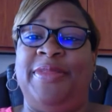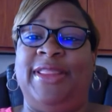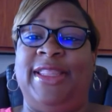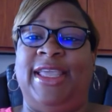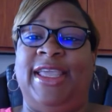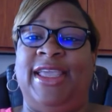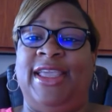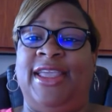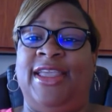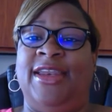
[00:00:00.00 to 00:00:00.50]

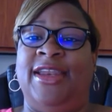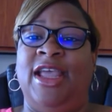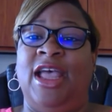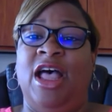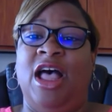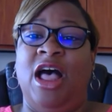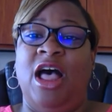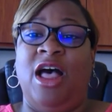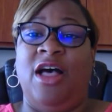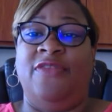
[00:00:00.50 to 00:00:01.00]
plan
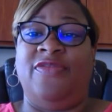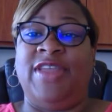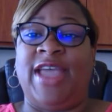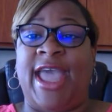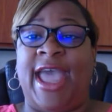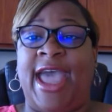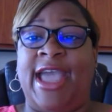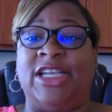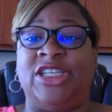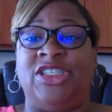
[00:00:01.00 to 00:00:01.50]
of the
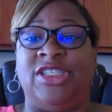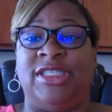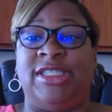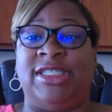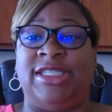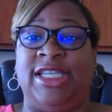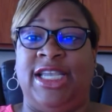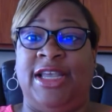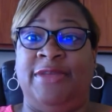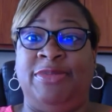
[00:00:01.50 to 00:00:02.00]
action
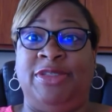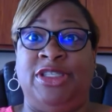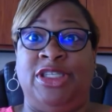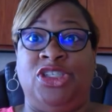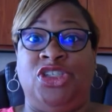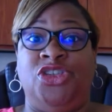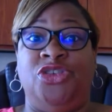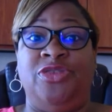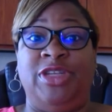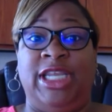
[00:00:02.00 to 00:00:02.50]
steps
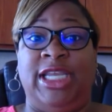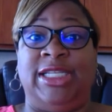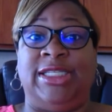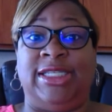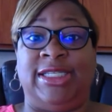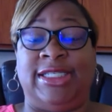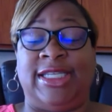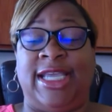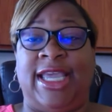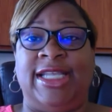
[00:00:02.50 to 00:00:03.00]
that you need
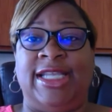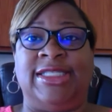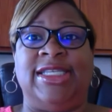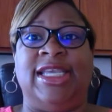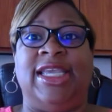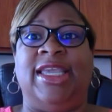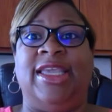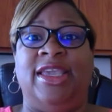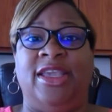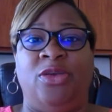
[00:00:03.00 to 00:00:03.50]
to take to
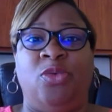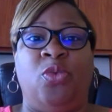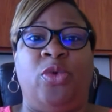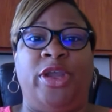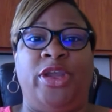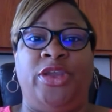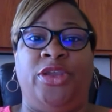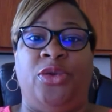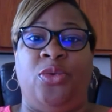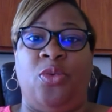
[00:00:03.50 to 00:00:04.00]
get
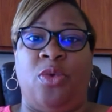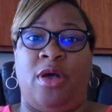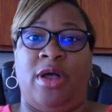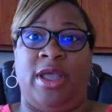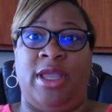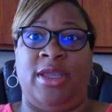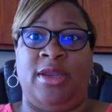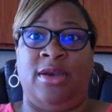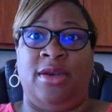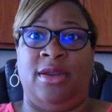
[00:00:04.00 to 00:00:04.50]
what you
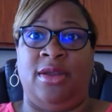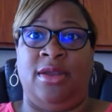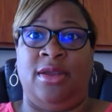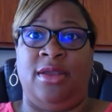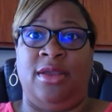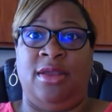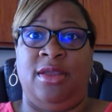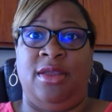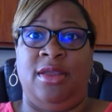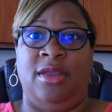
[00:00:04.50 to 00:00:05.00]
want.
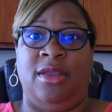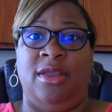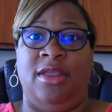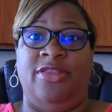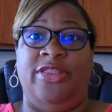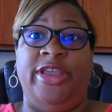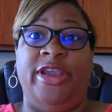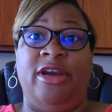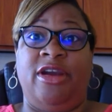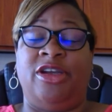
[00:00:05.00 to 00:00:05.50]

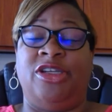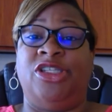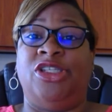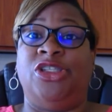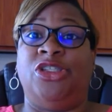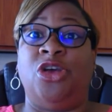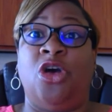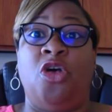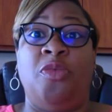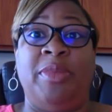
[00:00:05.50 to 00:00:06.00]
There are
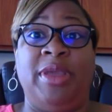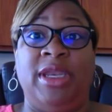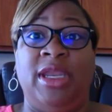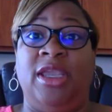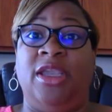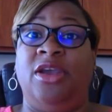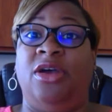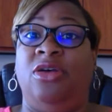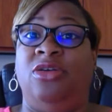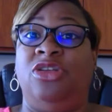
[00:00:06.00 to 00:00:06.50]
so many
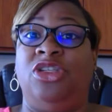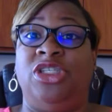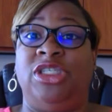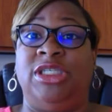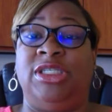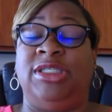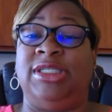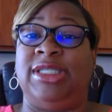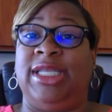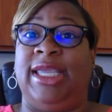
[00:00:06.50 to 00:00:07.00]

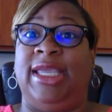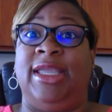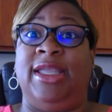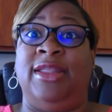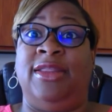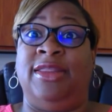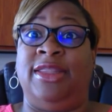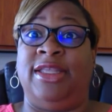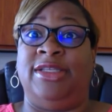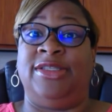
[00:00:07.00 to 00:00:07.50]
coaches
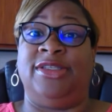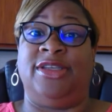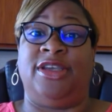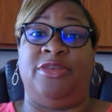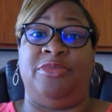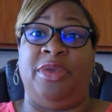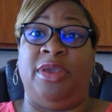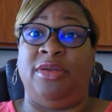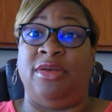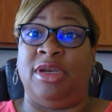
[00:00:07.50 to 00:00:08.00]
in this
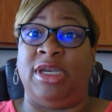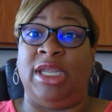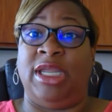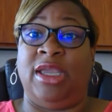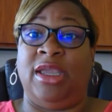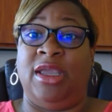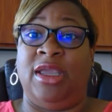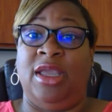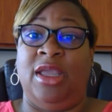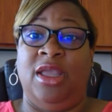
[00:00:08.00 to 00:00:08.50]

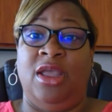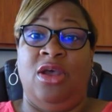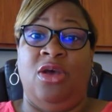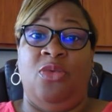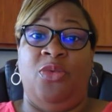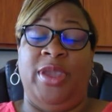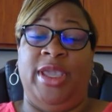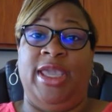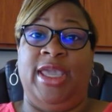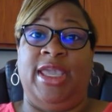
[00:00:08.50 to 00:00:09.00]
community.
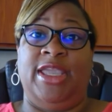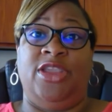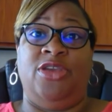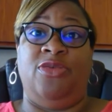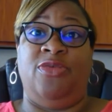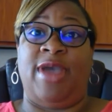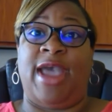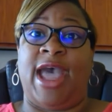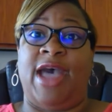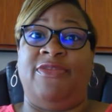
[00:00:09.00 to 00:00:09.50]

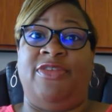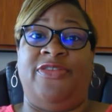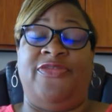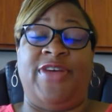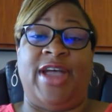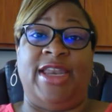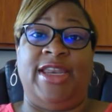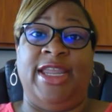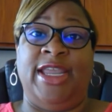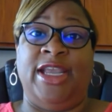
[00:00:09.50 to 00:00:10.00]
You have a
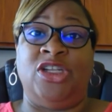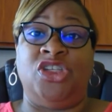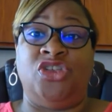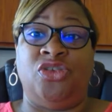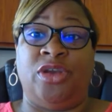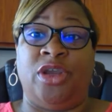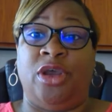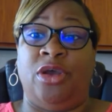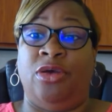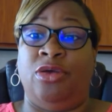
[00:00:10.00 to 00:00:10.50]

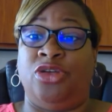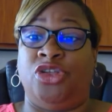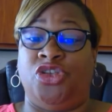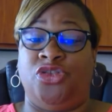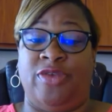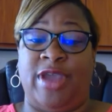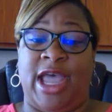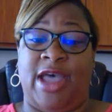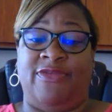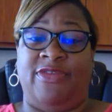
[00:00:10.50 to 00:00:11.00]
financial coach,
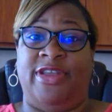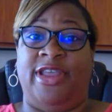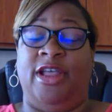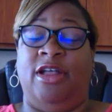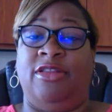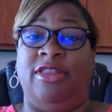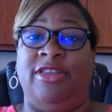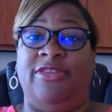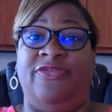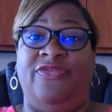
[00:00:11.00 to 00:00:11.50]
you have a
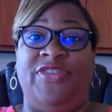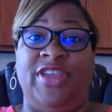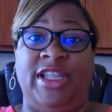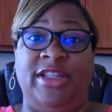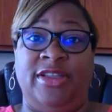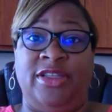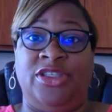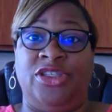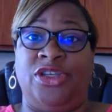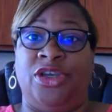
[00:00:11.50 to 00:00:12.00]
health and
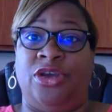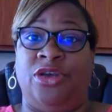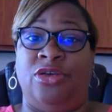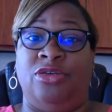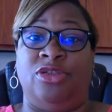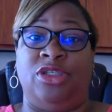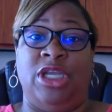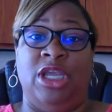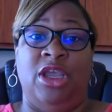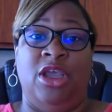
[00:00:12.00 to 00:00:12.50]
fitness
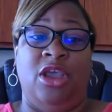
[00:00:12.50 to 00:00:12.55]
coach,